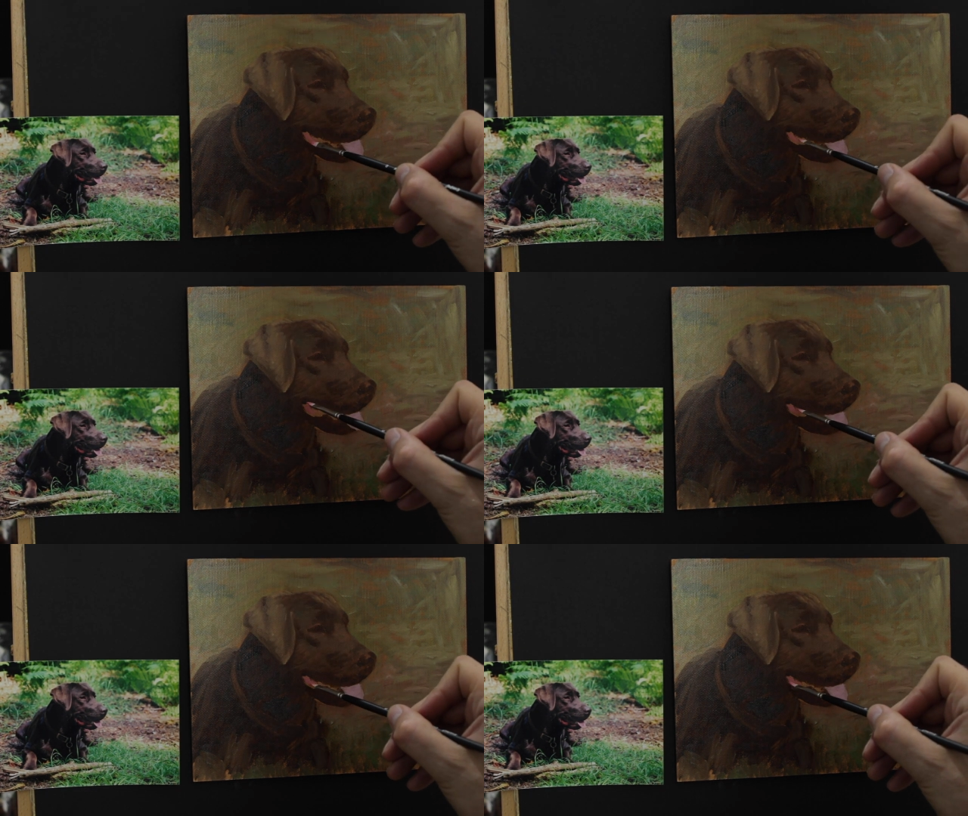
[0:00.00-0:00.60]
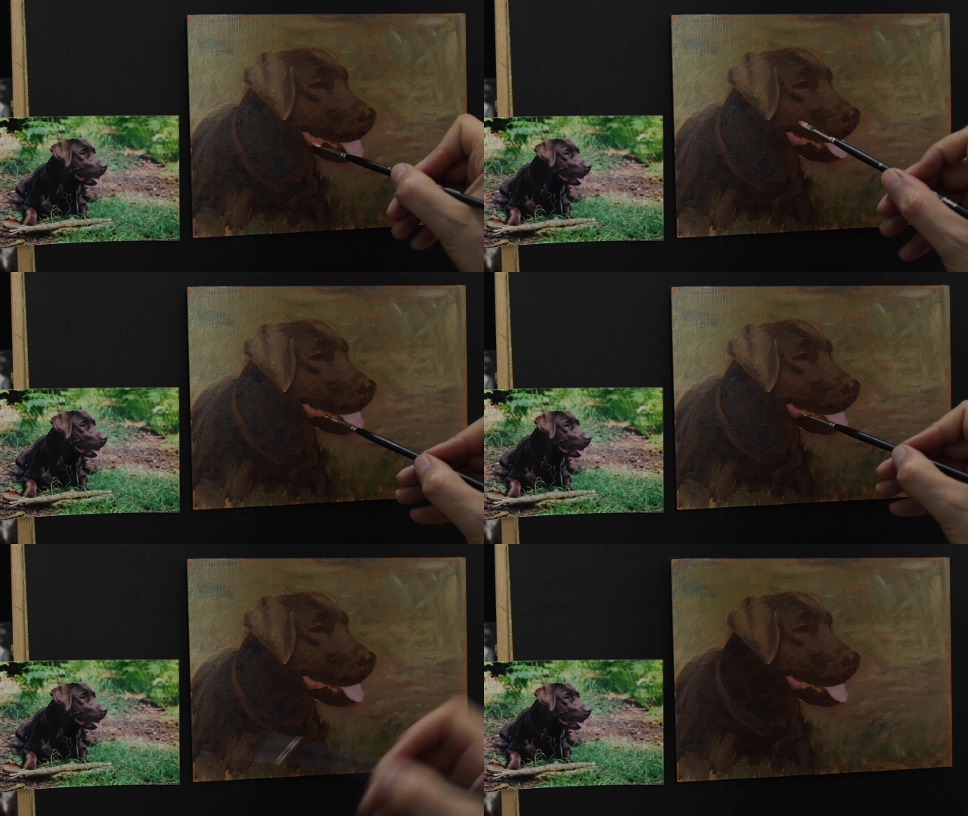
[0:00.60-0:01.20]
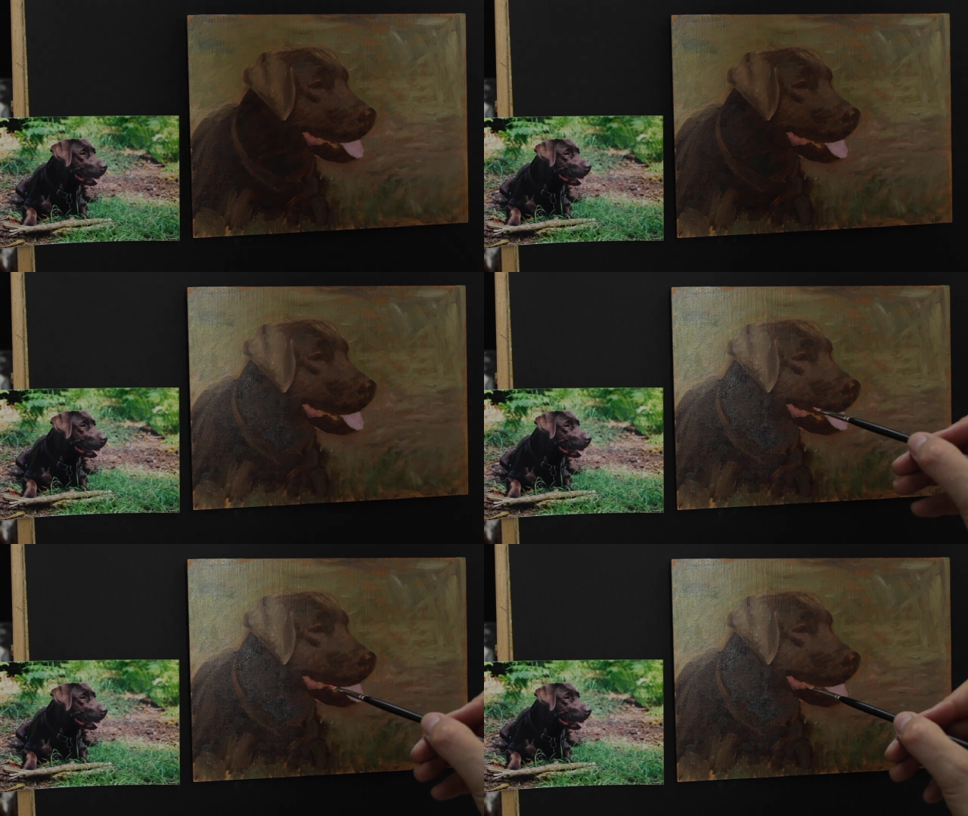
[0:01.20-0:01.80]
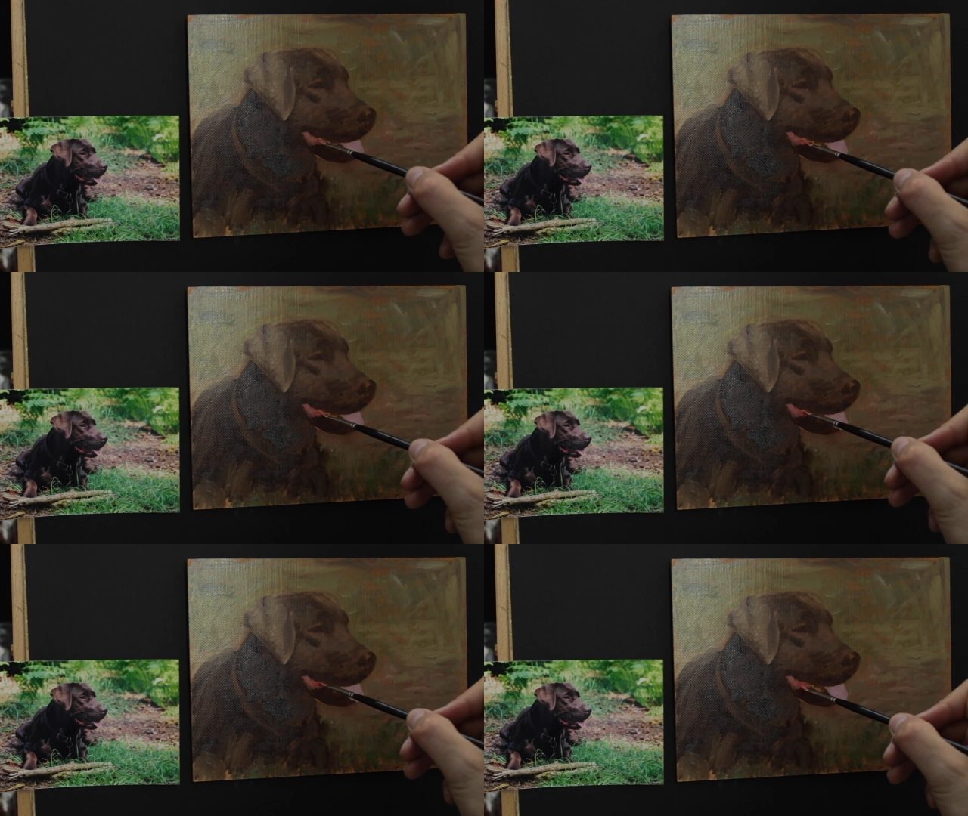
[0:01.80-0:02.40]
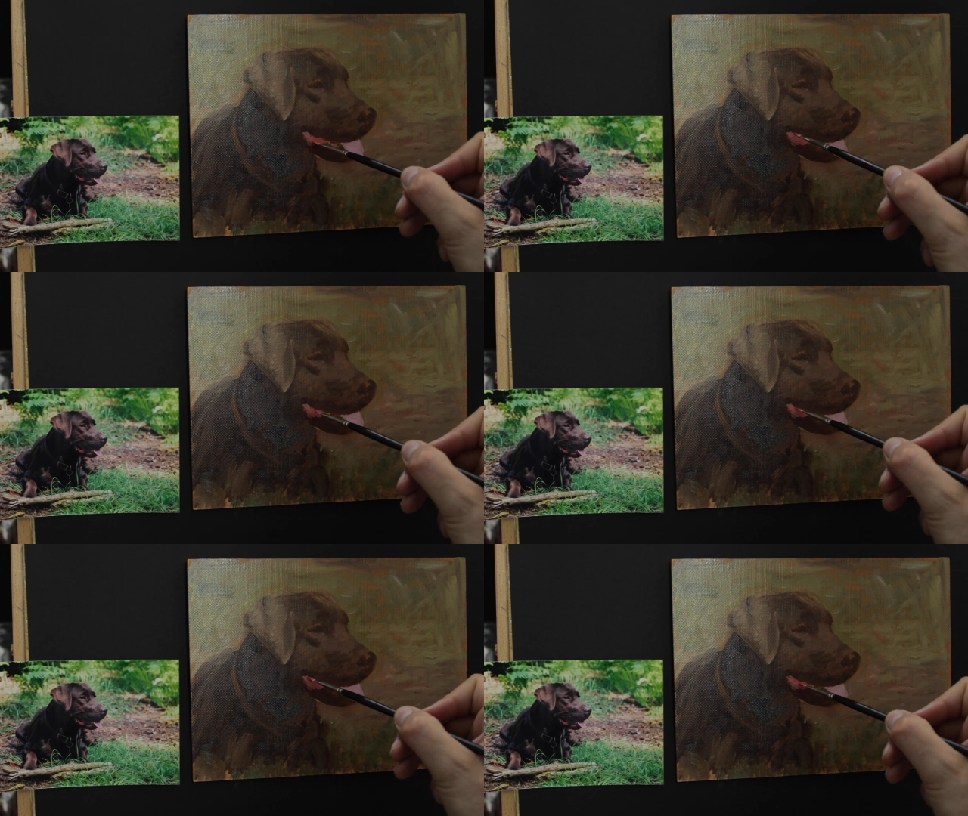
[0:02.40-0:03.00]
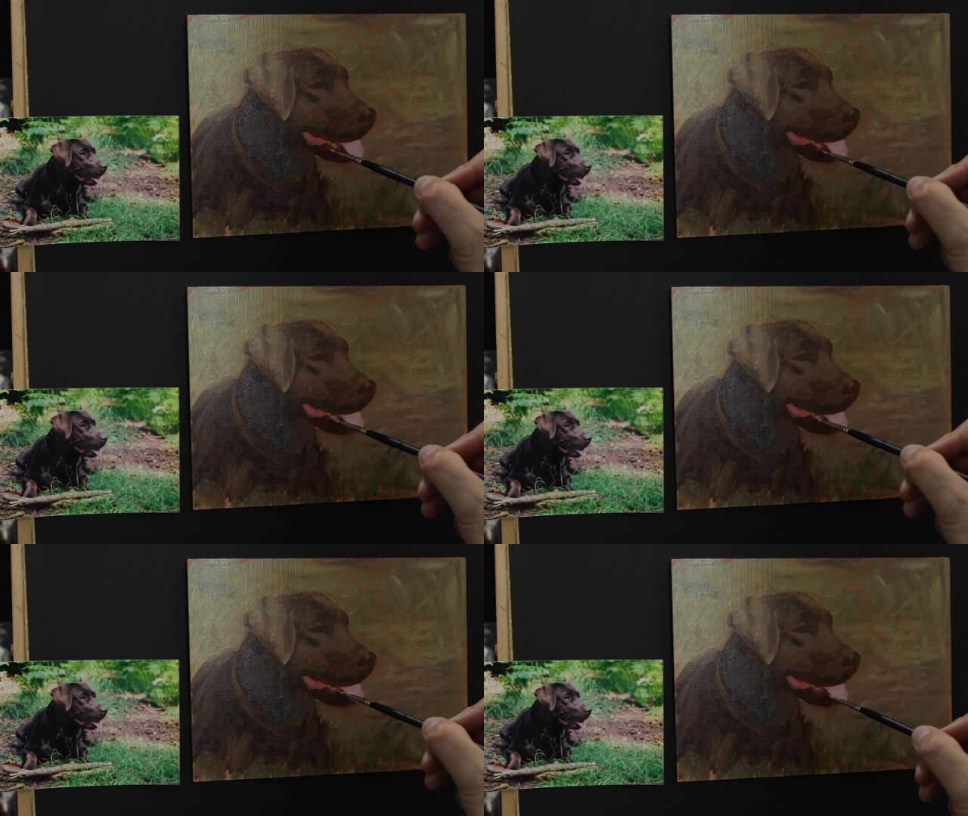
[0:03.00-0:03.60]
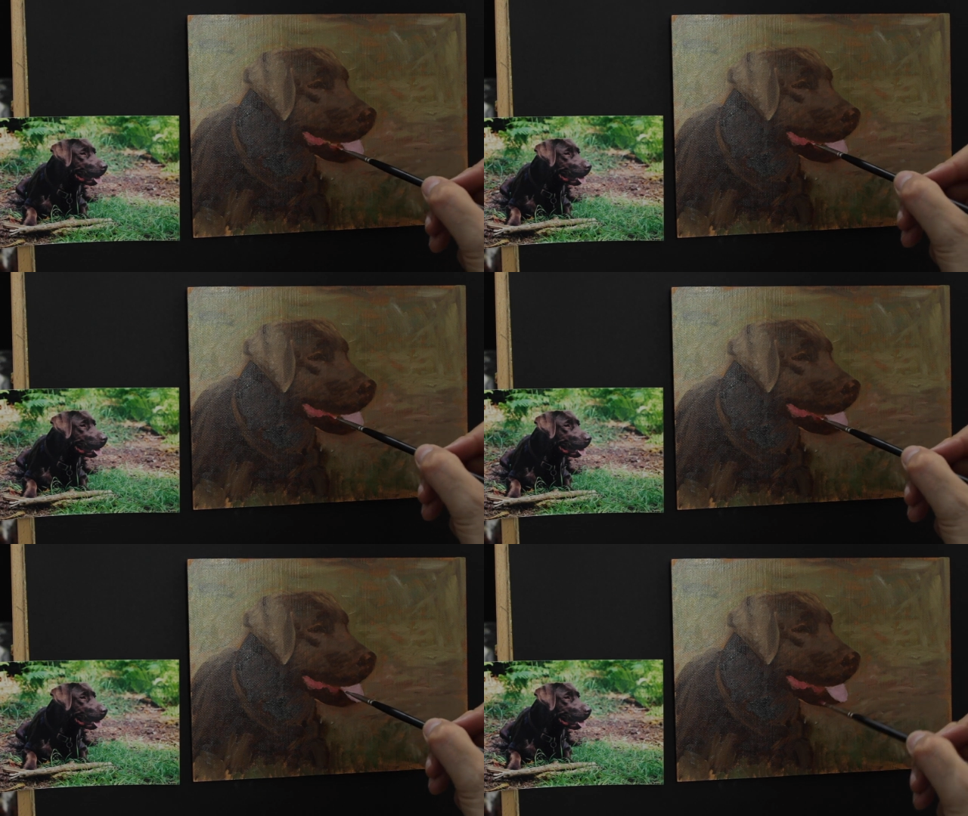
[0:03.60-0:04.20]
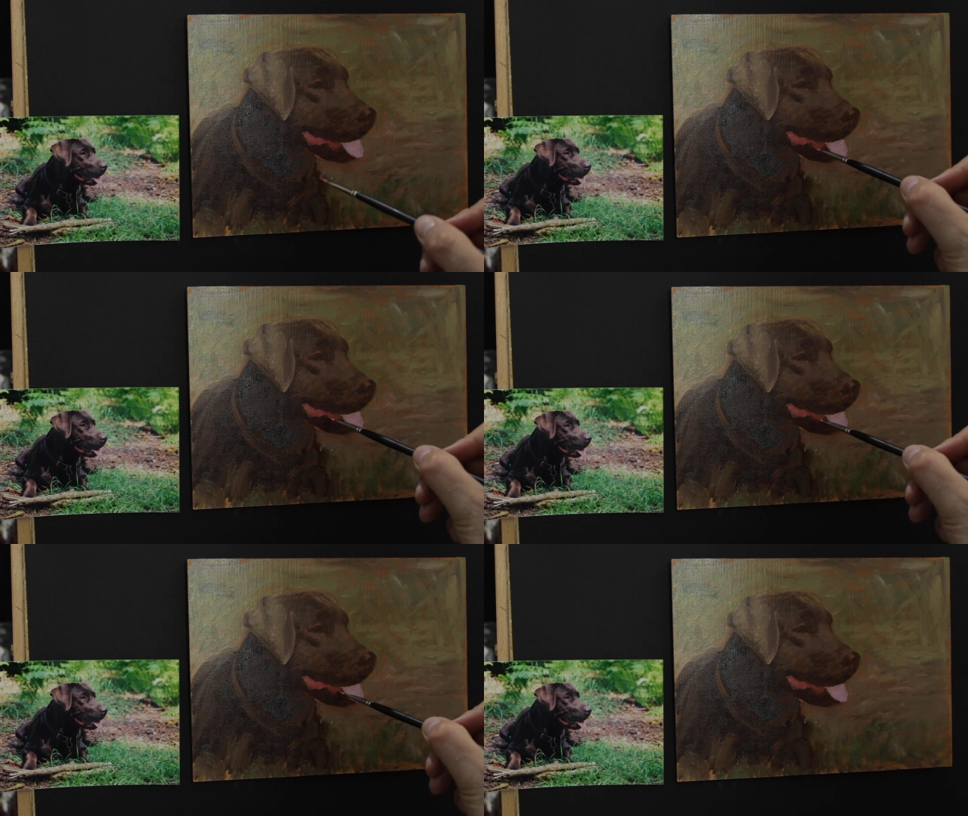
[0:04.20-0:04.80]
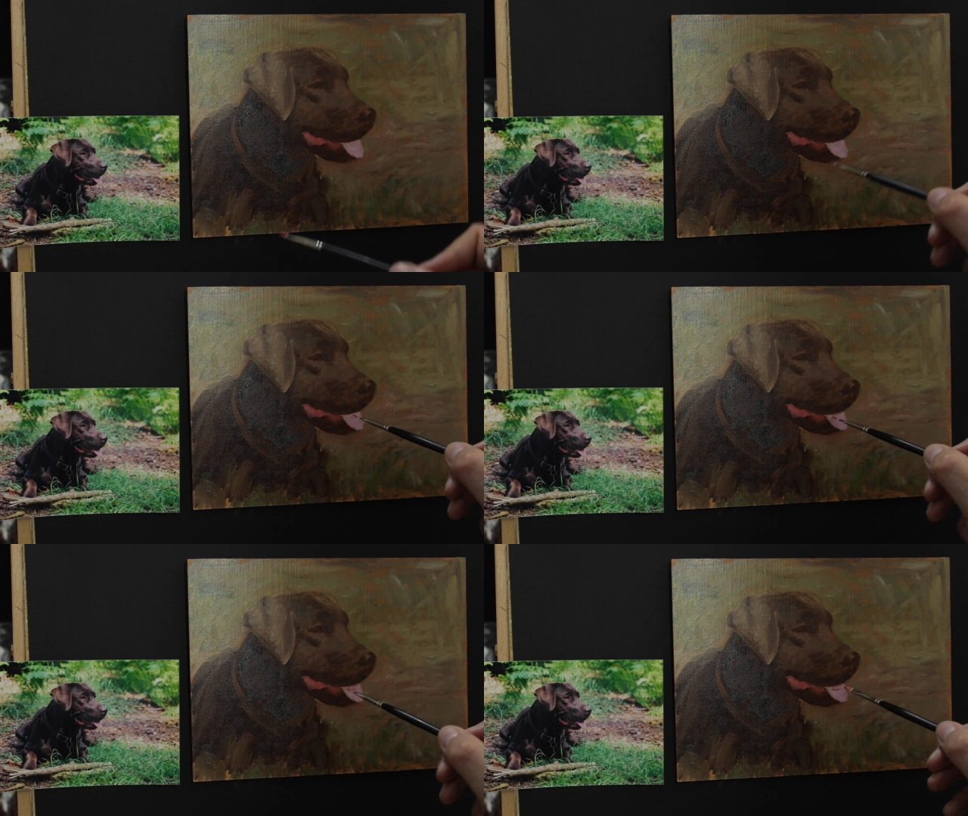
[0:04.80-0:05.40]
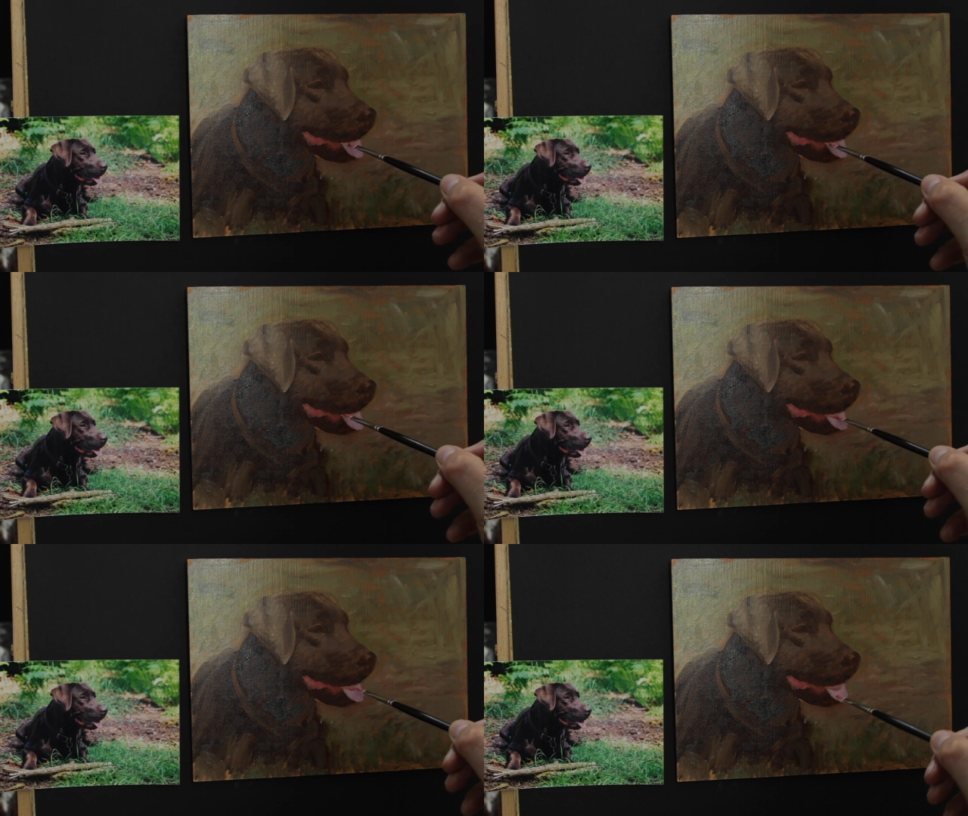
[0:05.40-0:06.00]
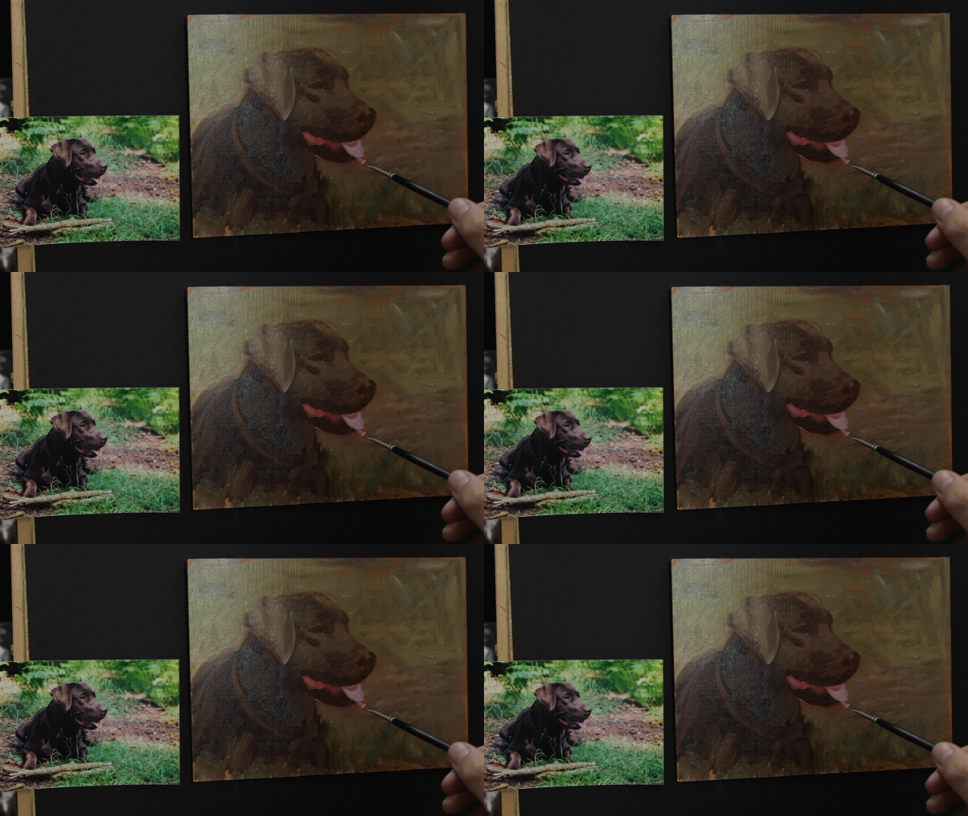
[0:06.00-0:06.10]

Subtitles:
No face is visible, so there are no lips to read.